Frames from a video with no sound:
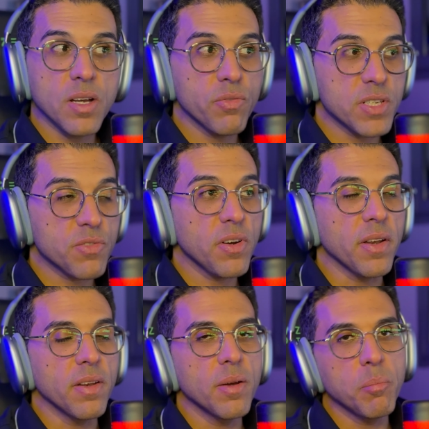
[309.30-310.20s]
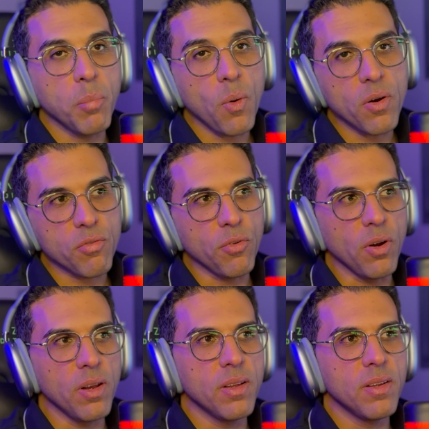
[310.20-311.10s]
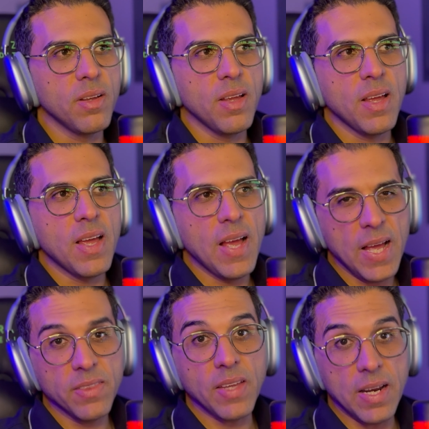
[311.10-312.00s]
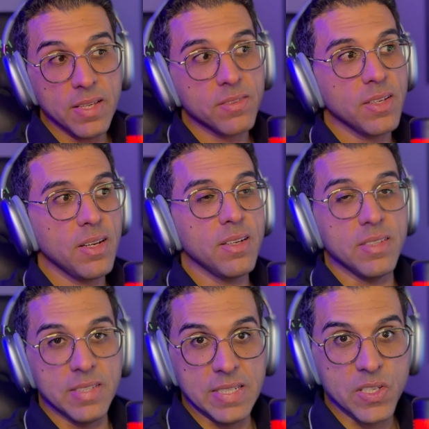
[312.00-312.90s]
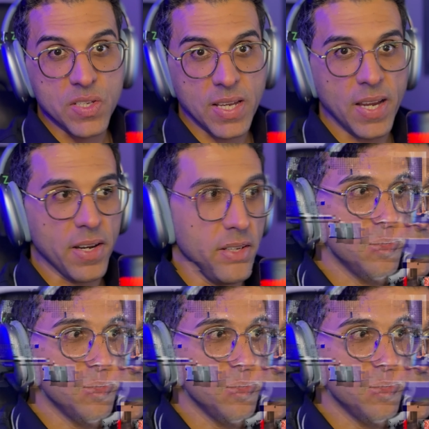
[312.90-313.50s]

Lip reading: stuff is fun, powerful, and a little scary.